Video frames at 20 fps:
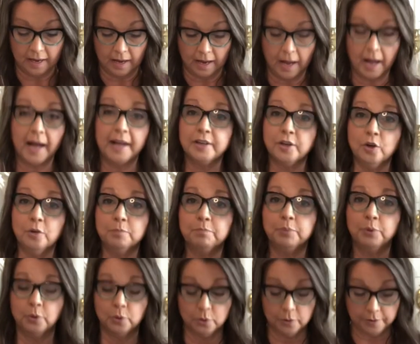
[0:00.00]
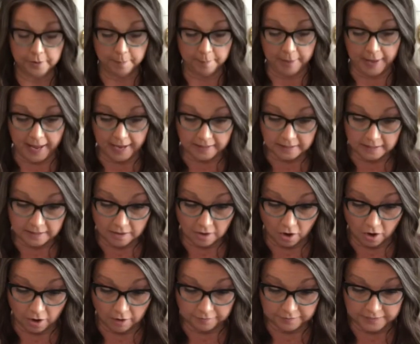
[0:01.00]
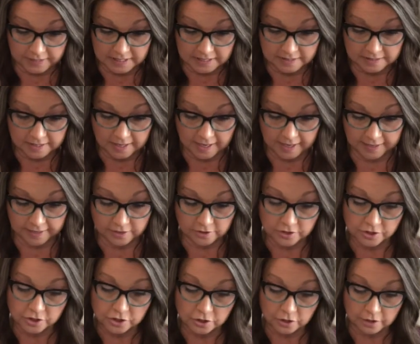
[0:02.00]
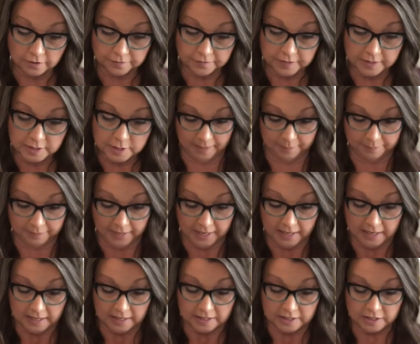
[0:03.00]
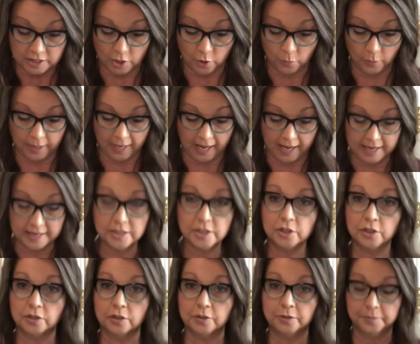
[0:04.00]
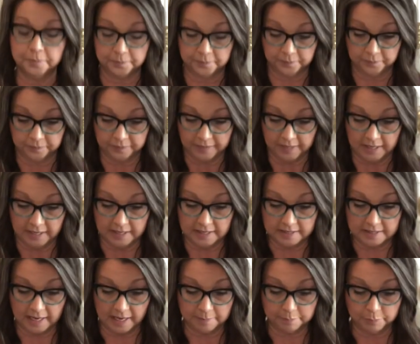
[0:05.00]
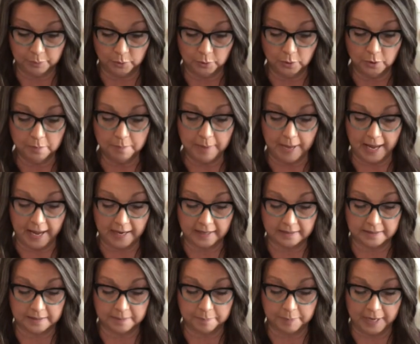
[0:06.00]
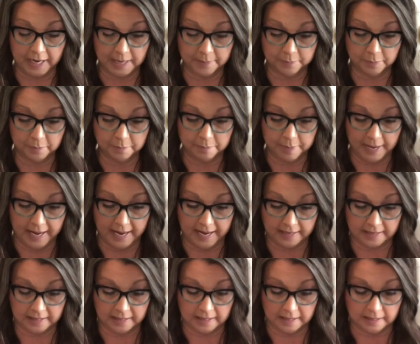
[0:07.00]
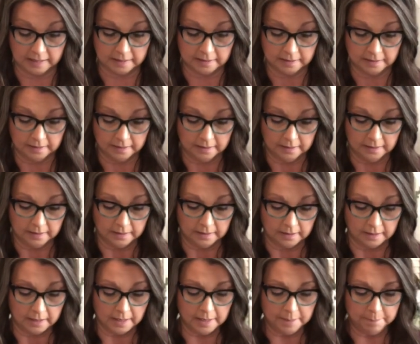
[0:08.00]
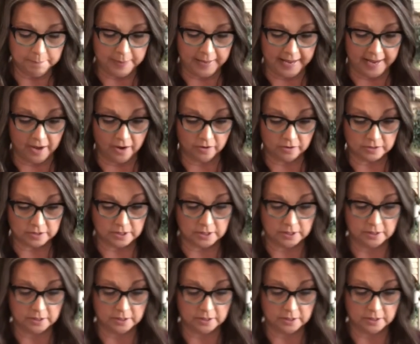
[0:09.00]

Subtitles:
I don't pull the backing off the entire surface. So what I do is I pull back the paper backing about